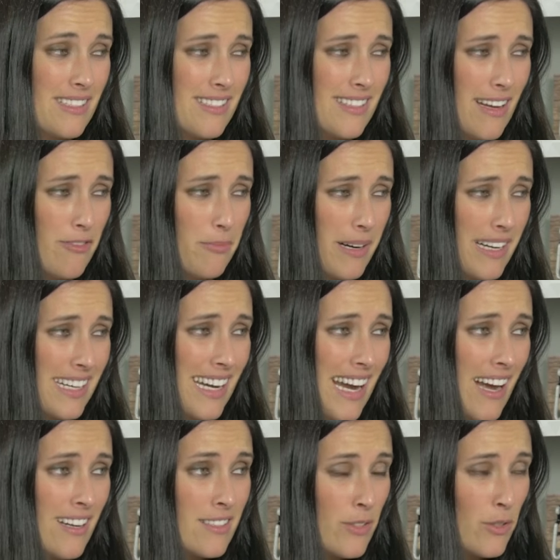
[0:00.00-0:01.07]
I can save money
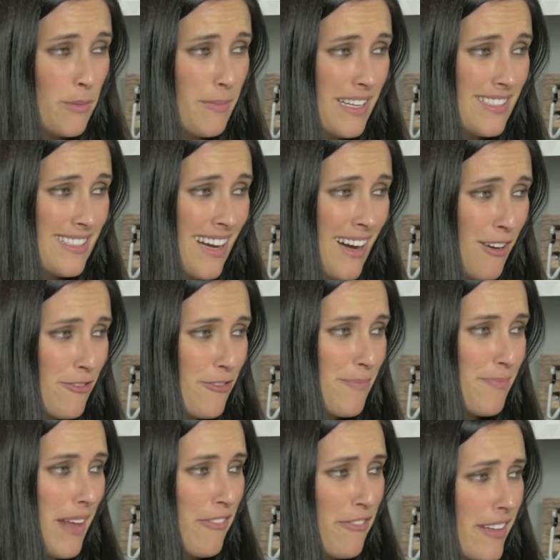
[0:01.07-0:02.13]
and do it myself,
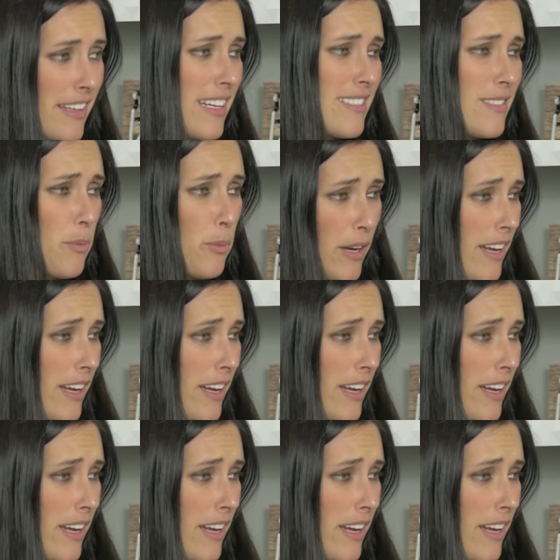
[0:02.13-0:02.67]
I feel like it's a